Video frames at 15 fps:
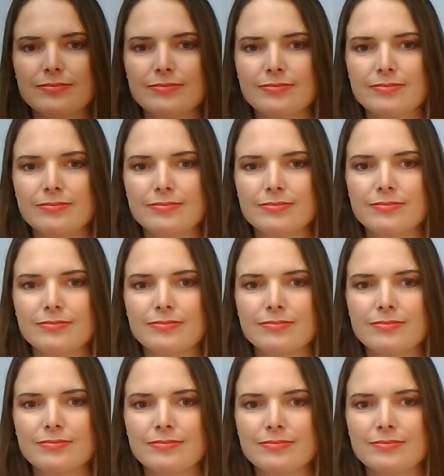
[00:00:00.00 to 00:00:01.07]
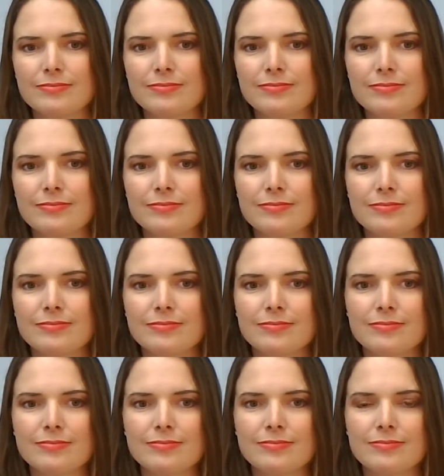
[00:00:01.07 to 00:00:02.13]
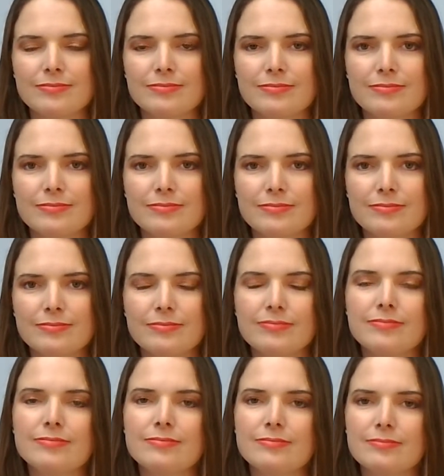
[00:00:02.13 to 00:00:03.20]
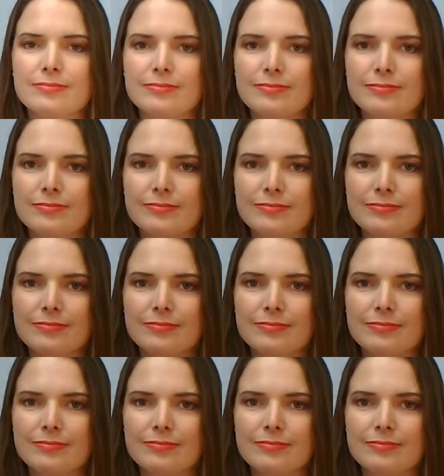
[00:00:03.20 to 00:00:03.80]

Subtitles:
[no speech]